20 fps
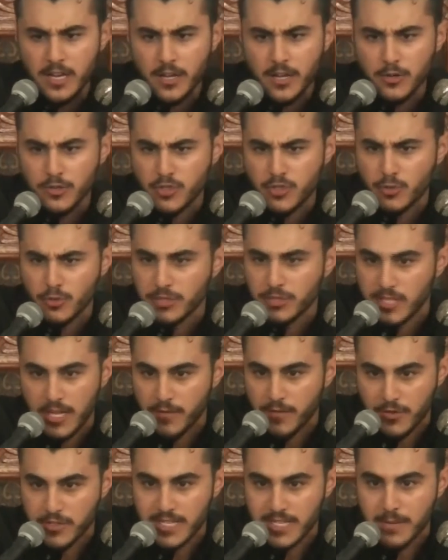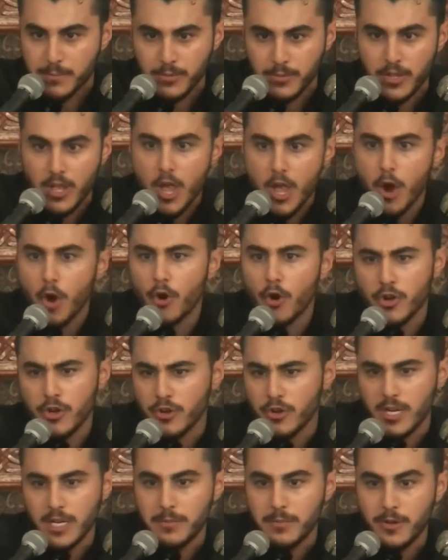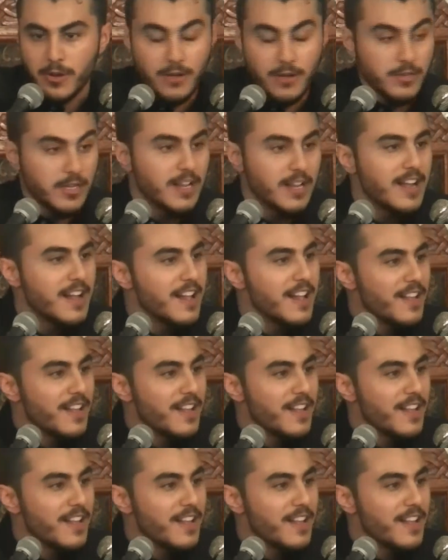to go to school today, for example. Or you're going to be grounded.